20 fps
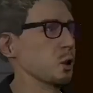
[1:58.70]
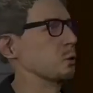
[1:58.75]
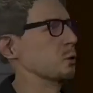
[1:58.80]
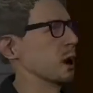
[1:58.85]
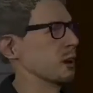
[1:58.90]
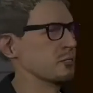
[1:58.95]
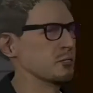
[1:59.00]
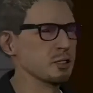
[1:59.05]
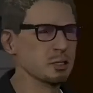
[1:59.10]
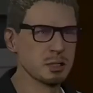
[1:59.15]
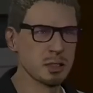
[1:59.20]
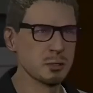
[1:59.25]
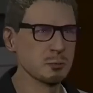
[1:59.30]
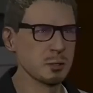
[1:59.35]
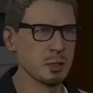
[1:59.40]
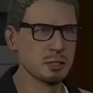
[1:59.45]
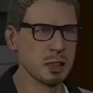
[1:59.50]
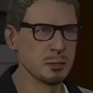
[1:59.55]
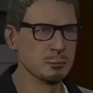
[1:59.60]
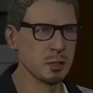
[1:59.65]
gonna bring the
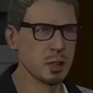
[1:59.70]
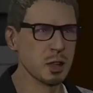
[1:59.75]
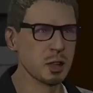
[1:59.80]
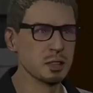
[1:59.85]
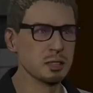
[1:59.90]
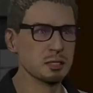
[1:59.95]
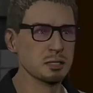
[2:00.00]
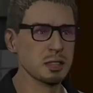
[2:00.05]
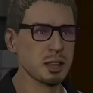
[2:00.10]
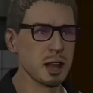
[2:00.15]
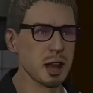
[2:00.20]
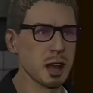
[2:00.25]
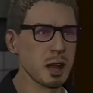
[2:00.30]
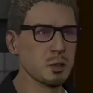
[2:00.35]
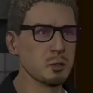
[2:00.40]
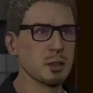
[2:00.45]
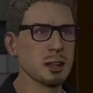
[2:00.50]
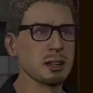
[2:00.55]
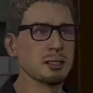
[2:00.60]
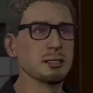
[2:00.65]
party. And we need
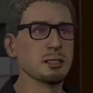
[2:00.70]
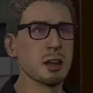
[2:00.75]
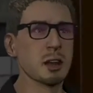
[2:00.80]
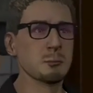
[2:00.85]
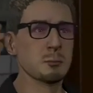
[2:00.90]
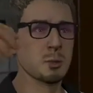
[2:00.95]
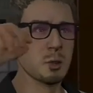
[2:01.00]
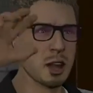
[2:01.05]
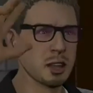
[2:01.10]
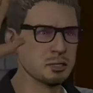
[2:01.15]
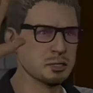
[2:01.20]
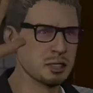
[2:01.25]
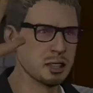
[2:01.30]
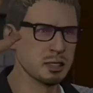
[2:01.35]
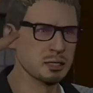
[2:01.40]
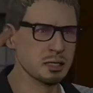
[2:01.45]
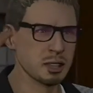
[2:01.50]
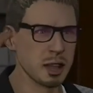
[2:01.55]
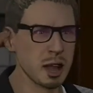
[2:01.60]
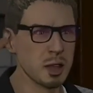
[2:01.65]
them wasted, and
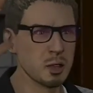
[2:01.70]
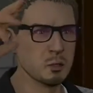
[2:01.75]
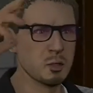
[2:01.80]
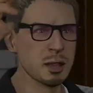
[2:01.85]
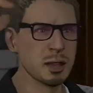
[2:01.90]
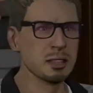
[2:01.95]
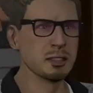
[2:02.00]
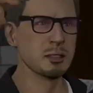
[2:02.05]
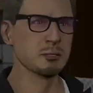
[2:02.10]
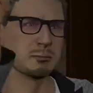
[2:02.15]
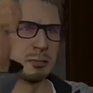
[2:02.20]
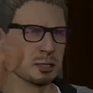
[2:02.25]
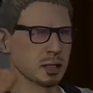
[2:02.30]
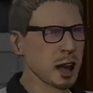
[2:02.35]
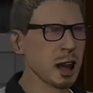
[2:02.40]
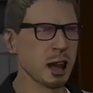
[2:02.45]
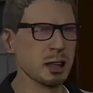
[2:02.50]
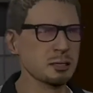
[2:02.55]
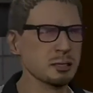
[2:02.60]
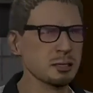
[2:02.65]
we need them dancing!